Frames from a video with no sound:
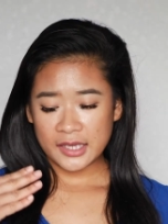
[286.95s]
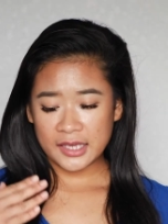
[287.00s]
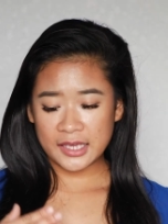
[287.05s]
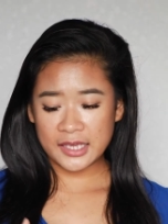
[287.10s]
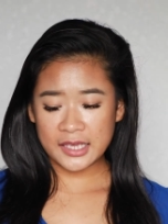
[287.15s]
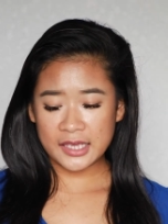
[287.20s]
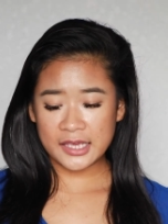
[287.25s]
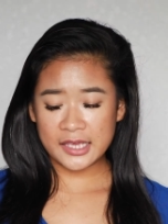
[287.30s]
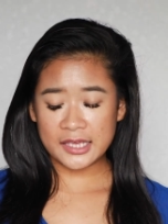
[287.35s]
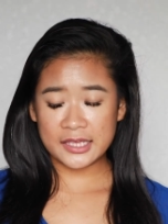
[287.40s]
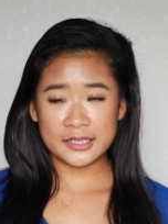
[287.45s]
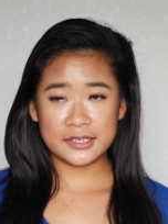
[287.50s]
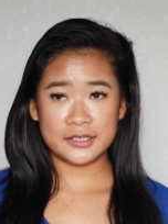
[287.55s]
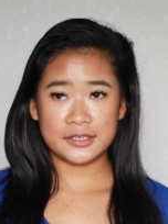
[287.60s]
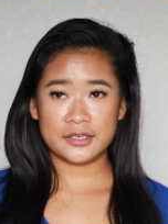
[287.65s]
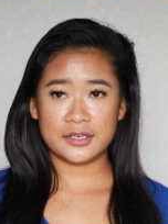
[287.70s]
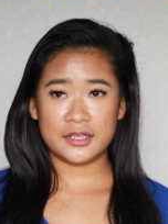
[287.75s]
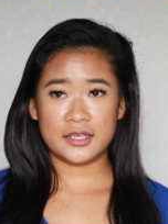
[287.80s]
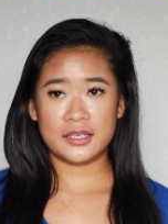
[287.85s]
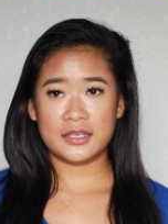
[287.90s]

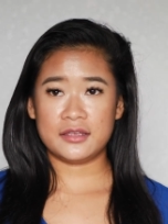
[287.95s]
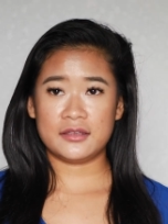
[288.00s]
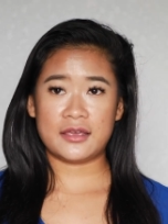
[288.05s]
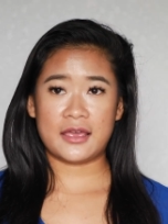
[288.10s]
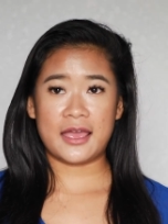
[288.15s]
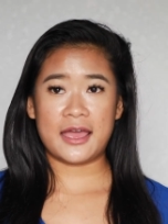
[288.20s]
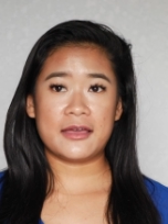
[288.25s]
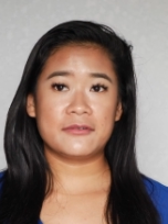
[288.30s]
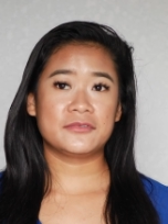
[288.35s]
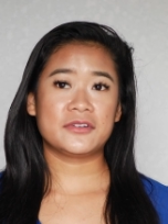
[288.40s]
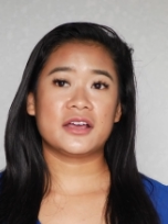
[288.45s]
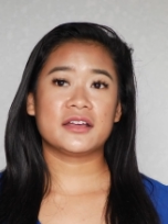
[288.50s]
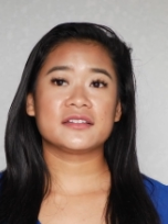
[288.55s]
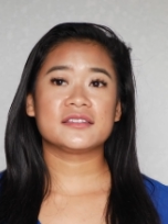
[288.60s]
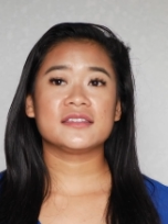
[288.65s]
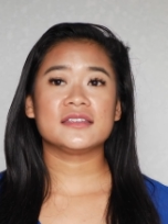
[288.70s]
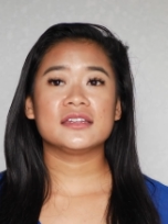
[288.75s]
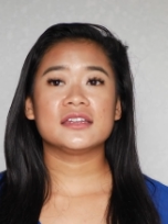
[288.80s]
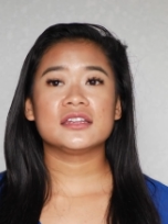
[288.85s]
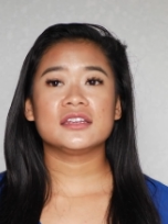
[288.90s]
and have not seen